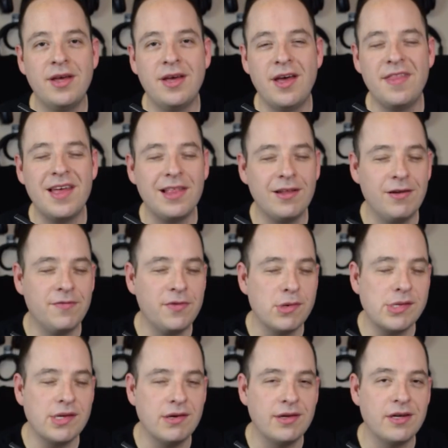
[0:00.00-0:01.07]
And
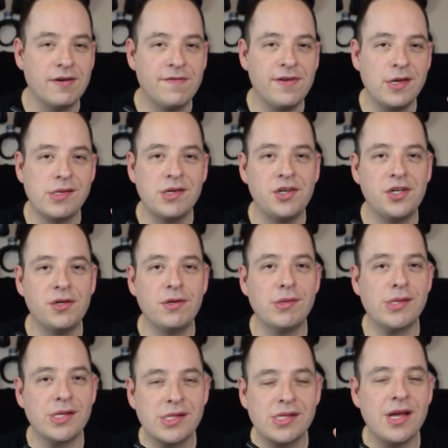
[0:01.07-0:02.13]
those little interface
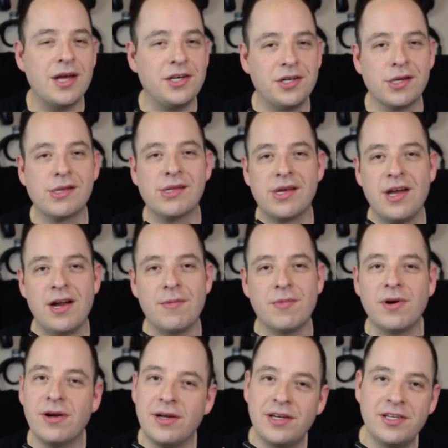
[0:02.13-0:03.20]
issues, it's not just the
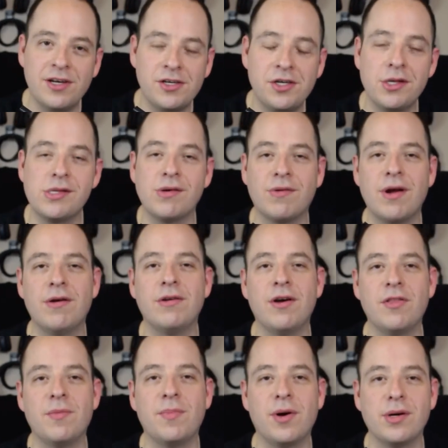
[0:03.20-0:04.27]
camera, it touches around
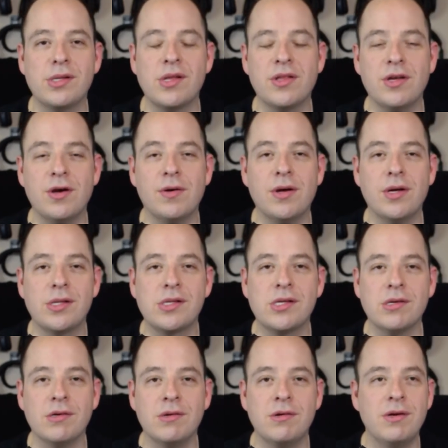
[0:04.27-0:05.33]
other parts of the OS
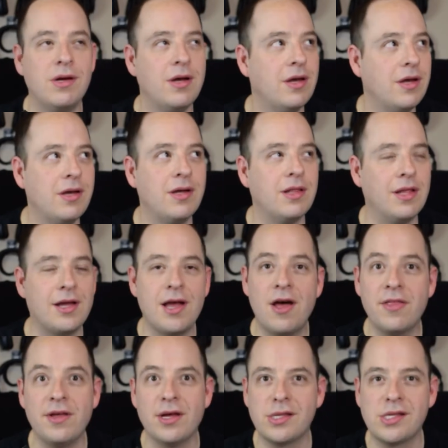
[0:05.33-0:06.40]
too, like how
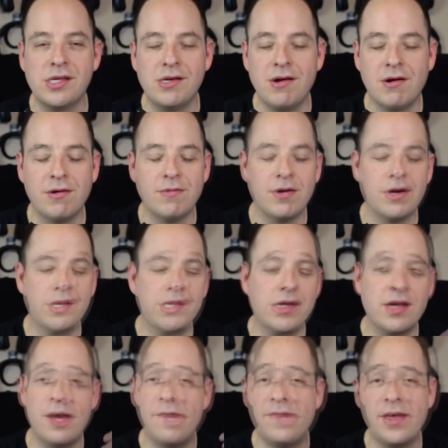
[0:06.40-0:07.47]
the SD card works.
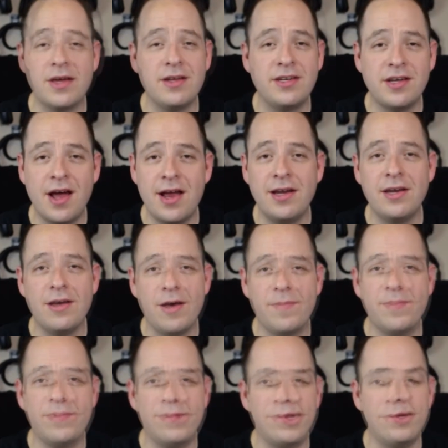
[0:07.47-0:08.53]
If they can tighten
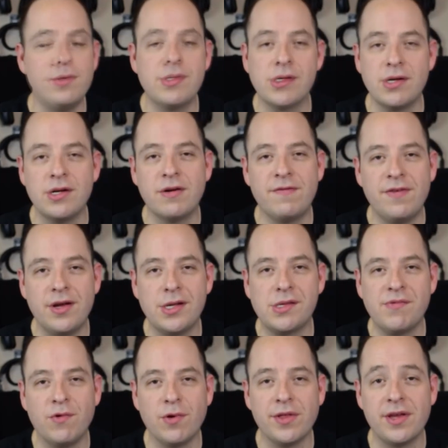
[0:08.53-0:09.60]
up the user interface
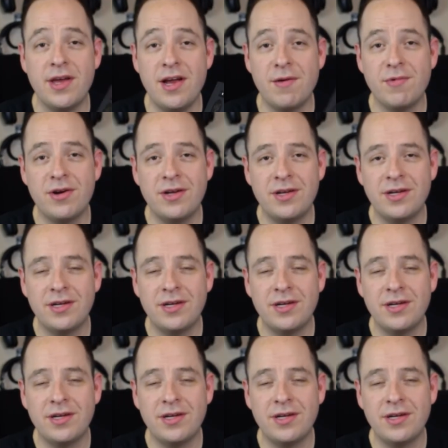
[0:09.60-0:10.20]
for the camera,